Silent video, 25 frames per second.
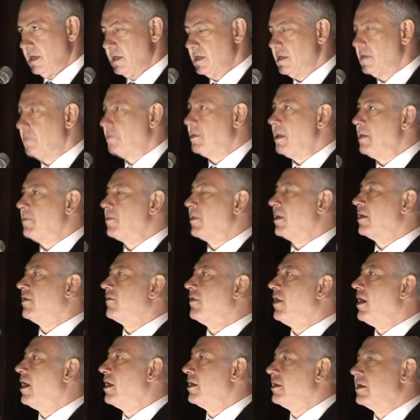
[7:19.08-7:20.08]
The people
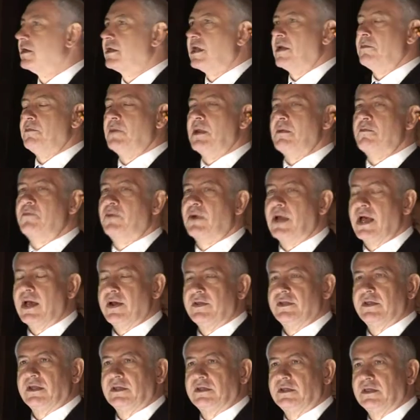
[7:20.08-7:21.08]
of Holland can be
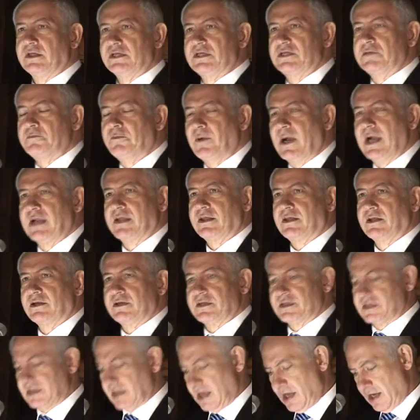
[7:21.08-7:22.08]
proud that despite
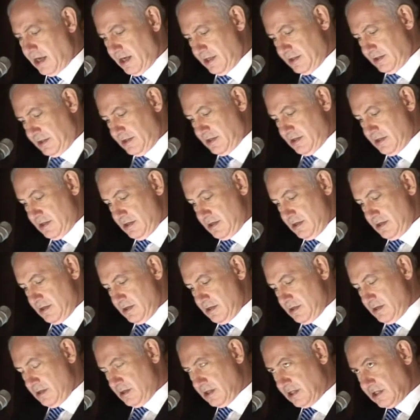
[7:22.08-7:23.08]
their size,
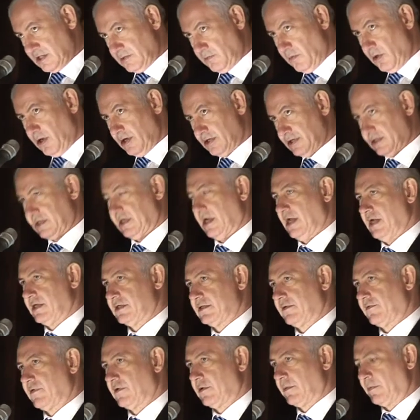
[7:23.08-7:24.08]
the small
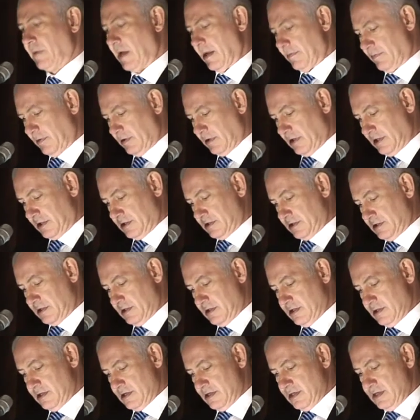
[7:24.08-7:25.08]
size of their population,
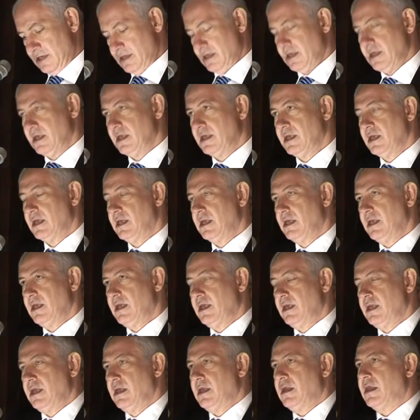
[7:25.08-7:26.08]

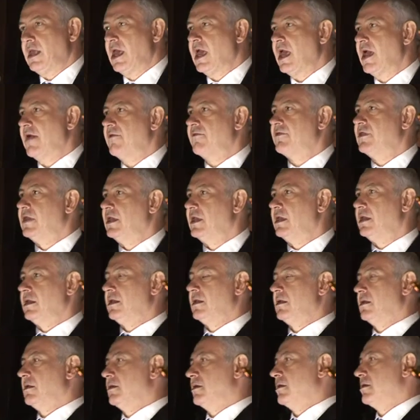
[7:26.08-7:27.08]
they have the
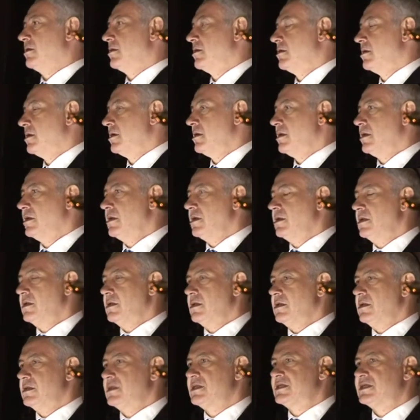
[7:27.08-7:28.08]

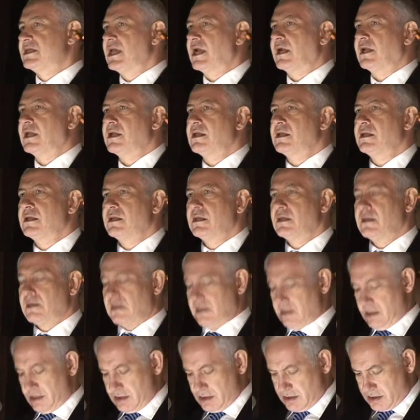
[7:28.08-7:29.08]
second
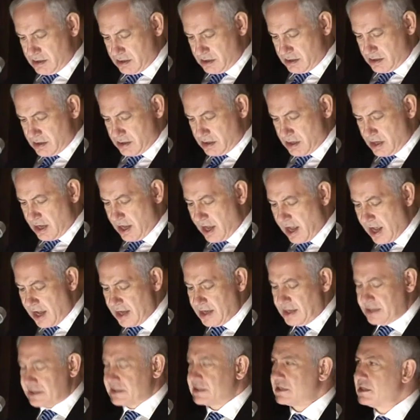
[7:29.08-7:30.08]

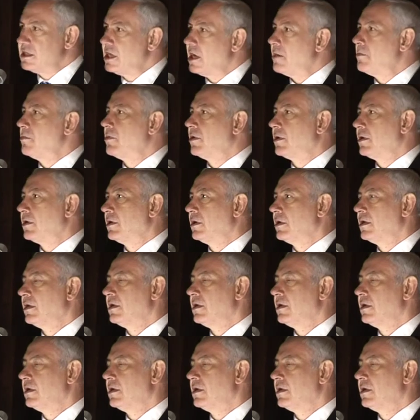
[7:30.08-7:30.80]
highest number